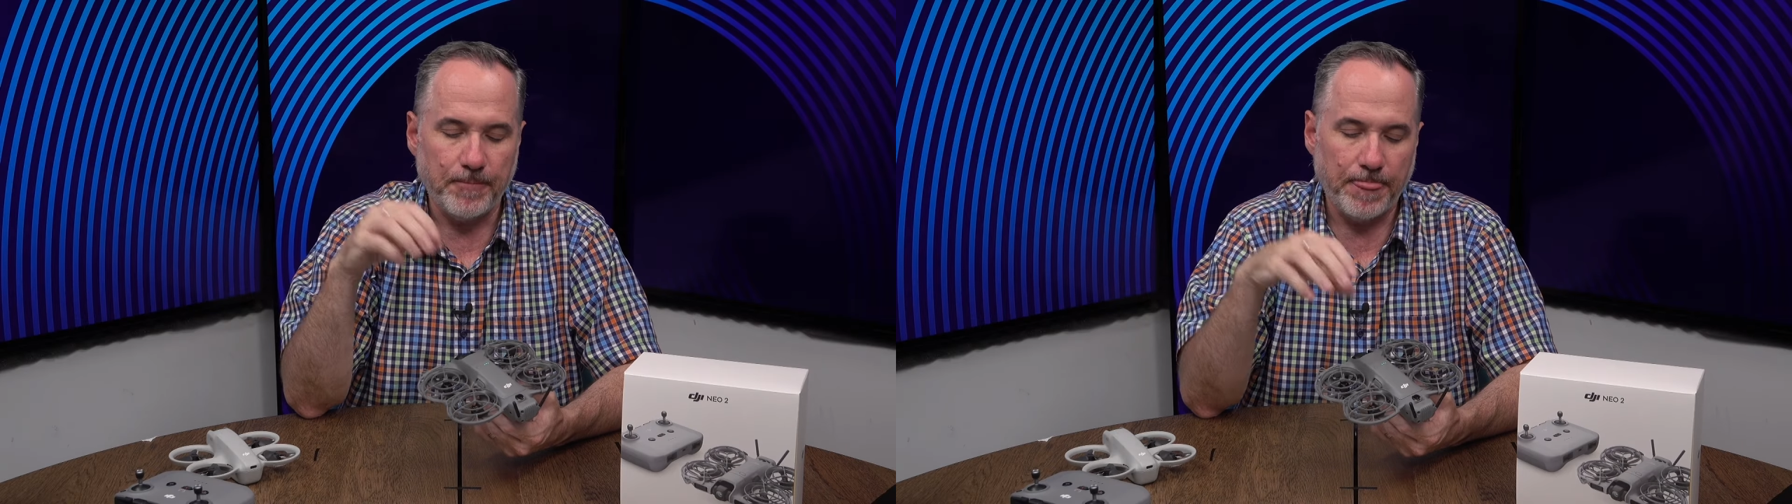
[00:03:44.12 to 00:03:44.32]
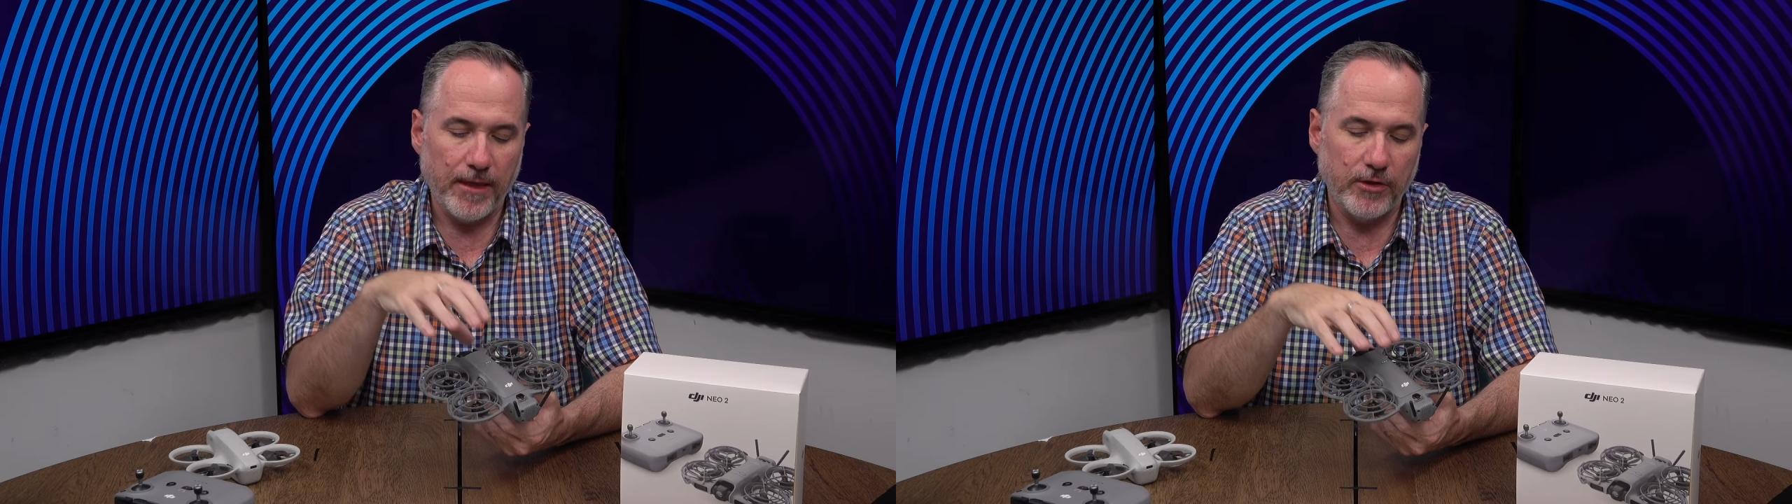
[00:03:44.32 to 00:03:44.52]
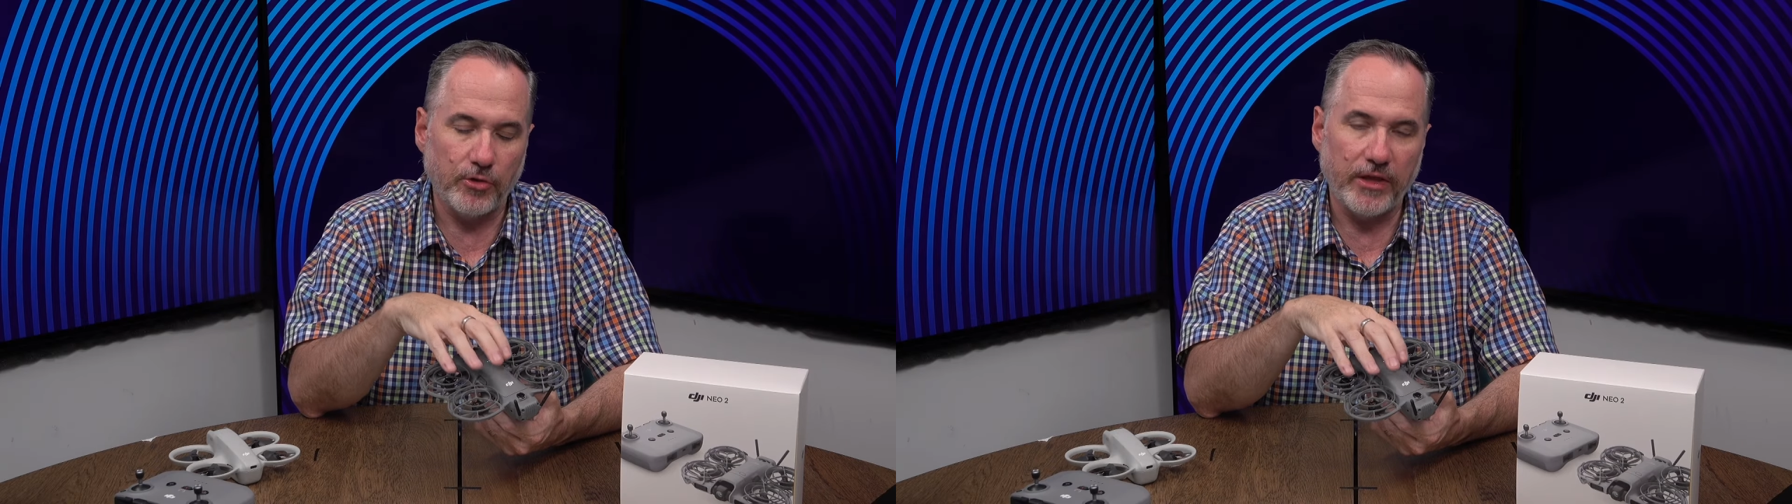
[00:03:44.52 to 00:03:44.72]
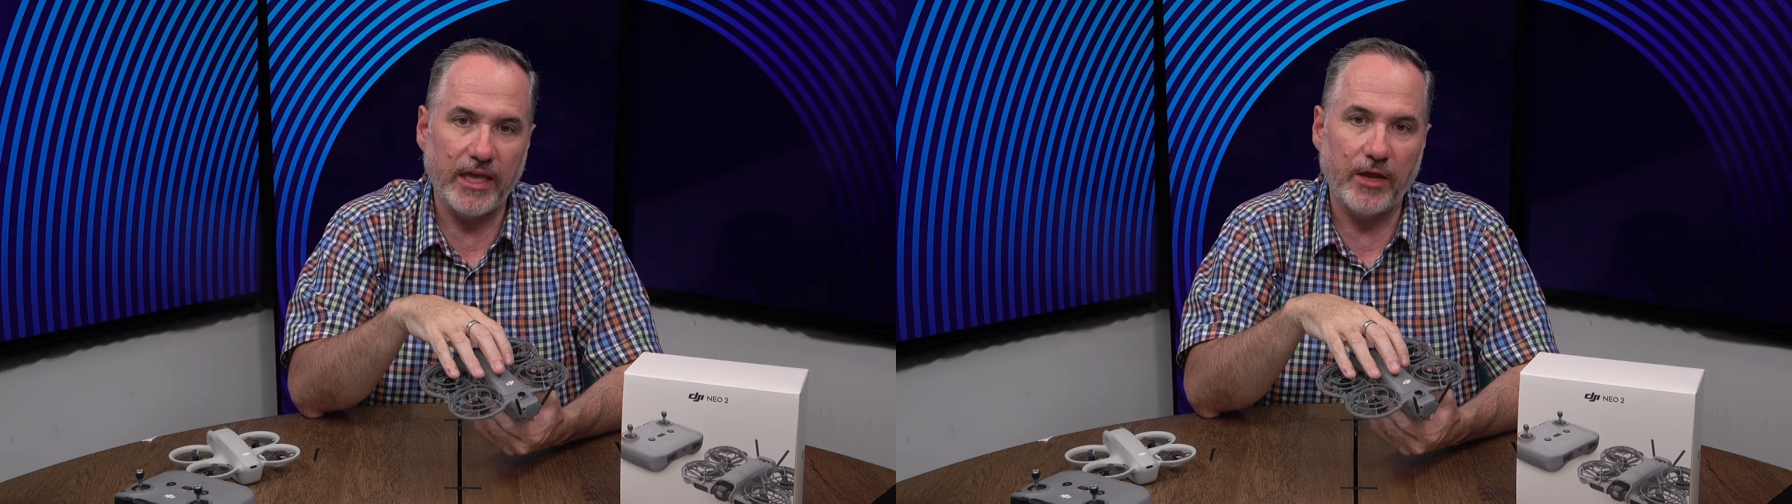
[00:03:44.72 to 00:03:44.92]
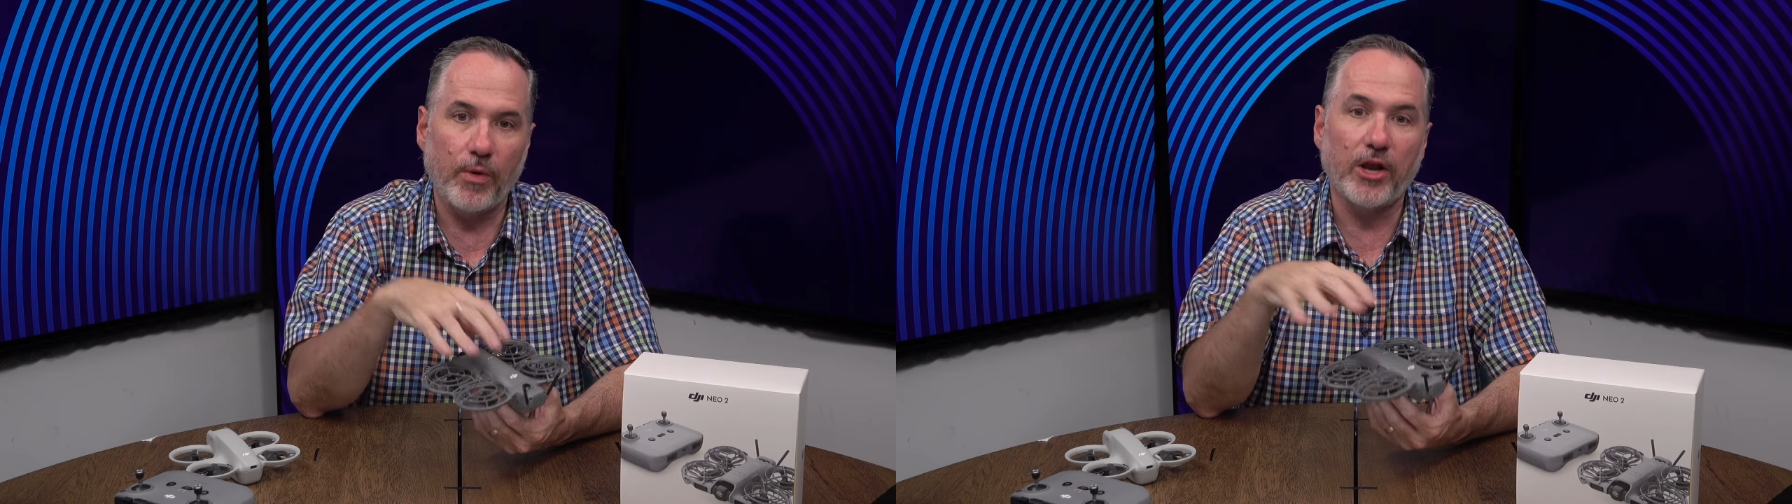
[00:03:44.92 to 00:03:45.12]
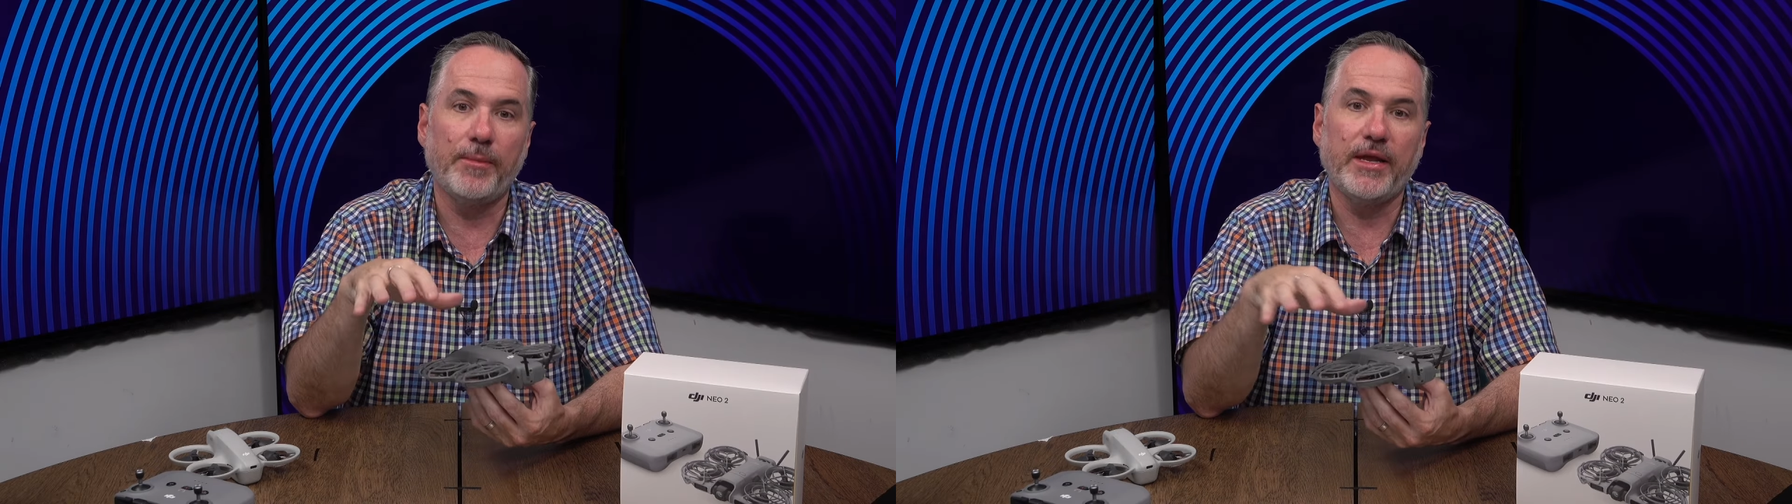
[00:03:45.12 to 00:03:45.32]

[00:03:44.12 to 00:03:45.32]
you'll hear when I'm